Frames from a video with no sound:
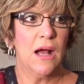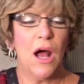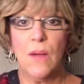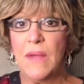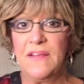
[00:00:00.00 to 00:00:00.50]

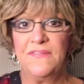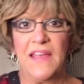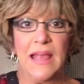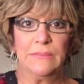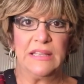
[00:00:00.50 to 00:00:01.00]
all my
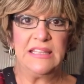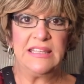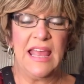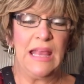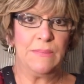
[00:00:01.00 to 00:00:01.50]
family
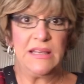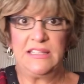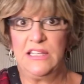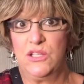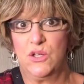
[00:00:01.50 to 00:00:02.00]
sang. My
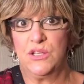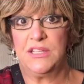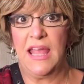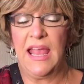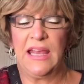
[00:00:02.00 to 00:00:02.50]
sister
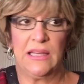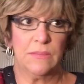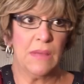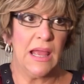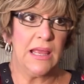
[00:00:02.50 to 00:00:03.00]
sang,
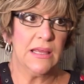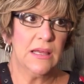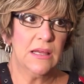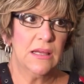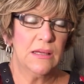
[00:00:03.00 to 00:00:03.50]
and my
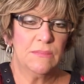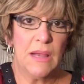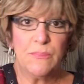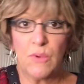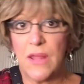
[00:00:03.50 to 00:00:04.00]

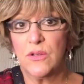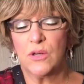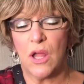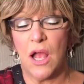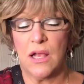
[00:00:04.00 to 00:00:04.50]
my
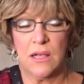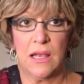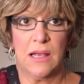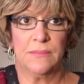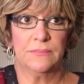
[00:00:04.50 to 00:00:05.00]

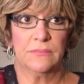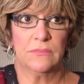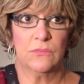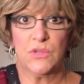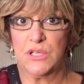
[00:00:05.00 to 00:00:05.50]
brother-in-law um,
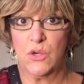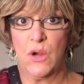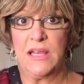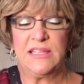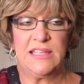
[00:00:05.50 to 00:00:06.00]
was a
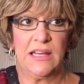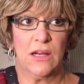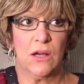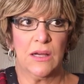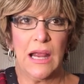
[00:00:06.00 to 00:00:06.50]
great
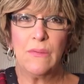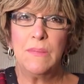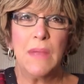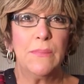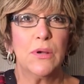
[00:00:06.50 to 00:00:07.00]
singer. And I
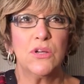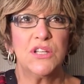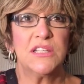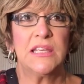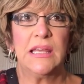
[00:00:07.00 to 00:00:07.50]
remember
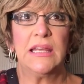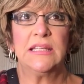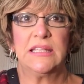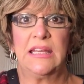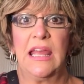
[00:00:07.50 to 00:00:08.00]
just getting
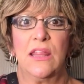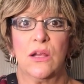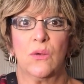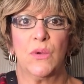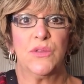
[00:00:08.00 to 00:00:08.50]

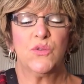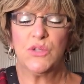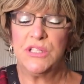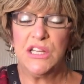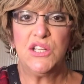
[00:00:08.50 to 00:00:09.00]
together with
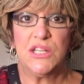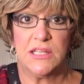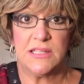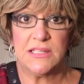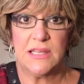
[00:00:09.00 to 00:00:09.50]

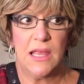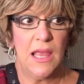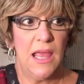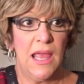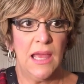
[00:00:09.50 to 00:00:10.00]
traditions
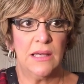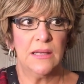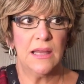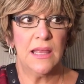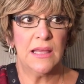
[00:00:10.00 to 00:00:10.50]

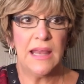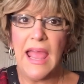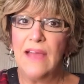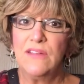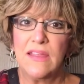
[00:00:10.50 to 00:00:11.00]
and and
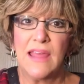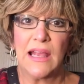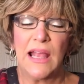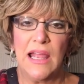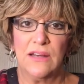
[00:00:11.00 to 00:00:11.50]
having
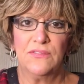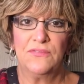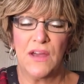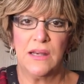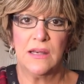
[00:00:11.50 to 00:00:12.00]
that kind of
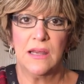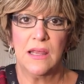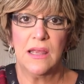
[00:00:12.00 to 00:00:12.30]
fun